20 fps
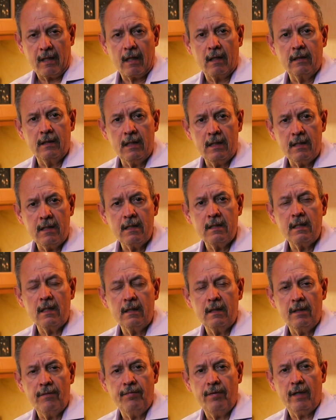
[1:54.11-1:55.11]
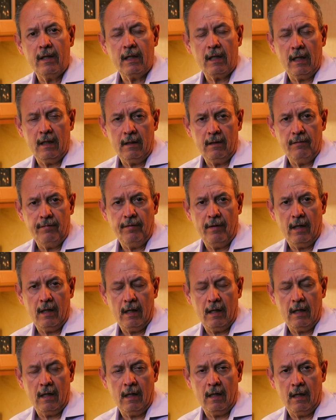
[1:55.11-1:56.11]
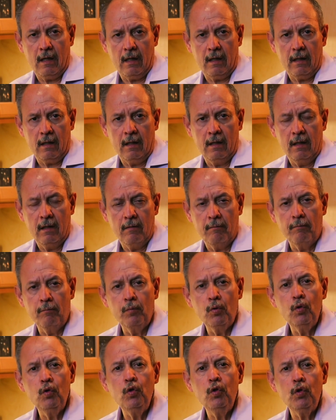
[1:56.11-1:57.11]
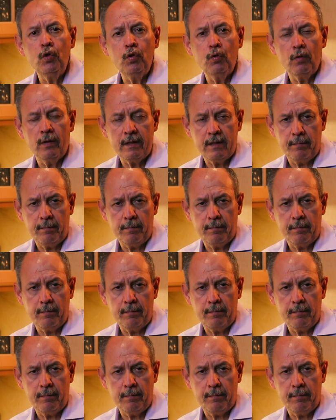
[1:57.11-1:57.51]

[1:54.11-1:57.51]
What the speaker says: This is a different kind of mood to